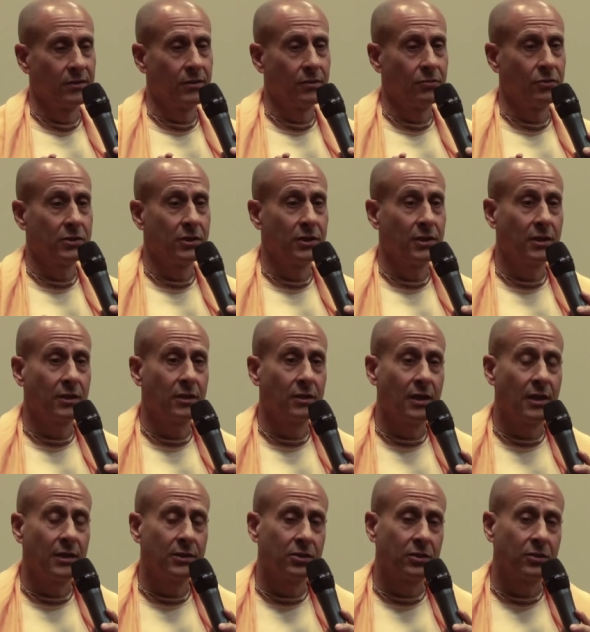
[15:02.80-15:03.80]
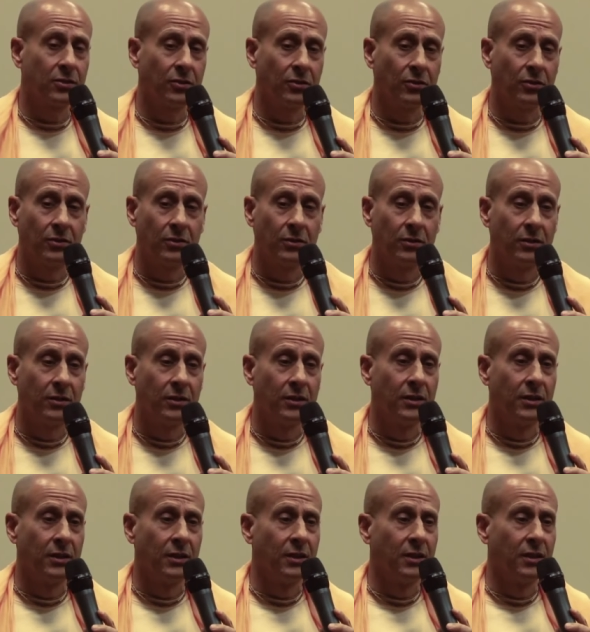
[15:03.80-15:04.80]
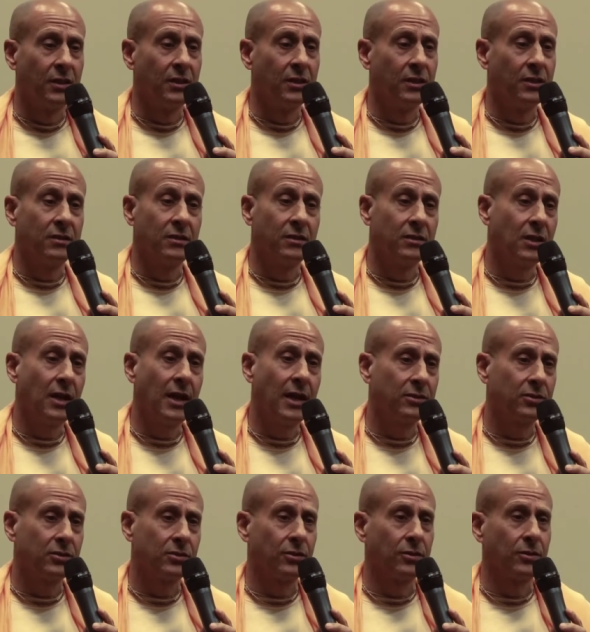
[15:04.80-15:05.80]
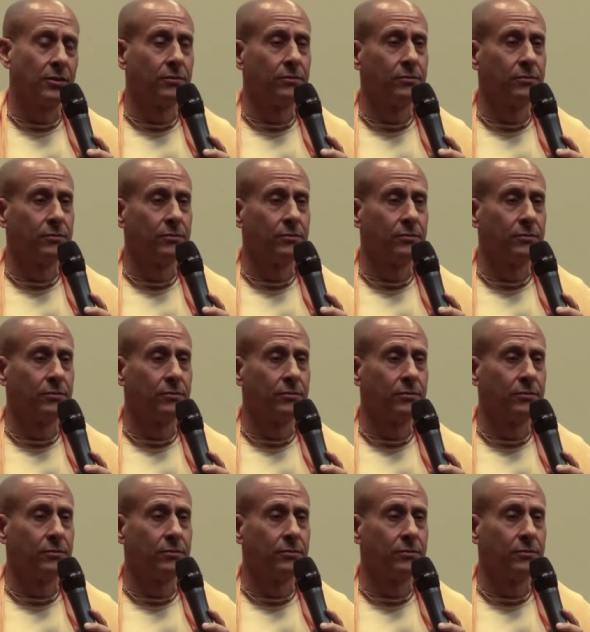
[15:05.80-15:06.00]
there was an ecological disaster.